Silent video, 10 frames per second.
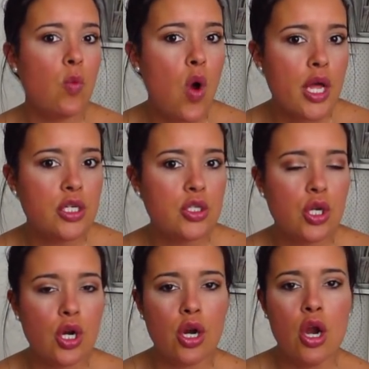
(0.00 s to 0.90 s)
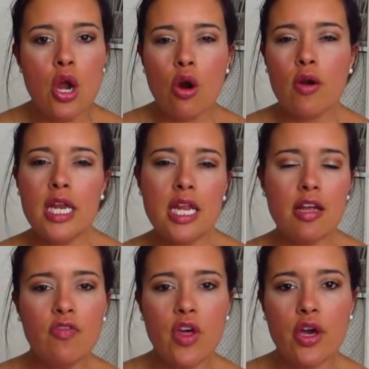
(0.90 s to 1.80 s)
Wonder or any
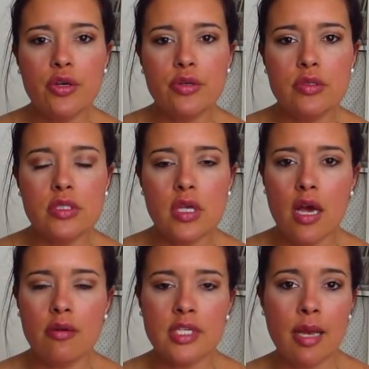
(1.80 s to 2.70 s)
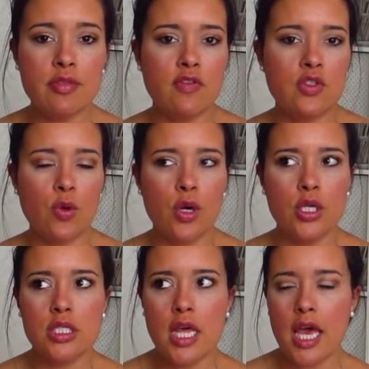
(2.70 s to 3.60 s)
of those um, types of
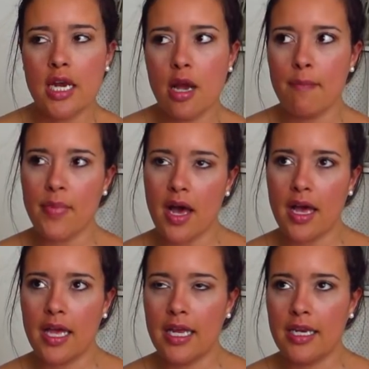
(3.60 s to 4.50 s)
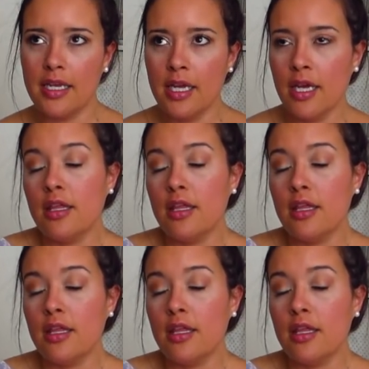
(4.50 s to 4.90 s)
stores that combine,